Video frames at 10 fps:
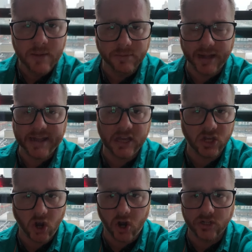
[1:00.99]
plenty of
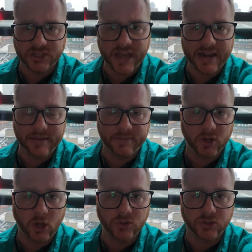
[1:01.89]
yards, get him
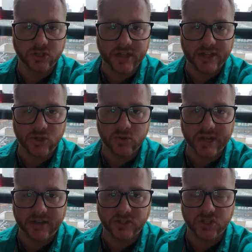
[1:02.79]
closer to that
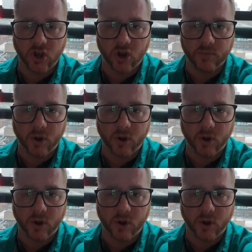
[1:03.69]
2,000-yard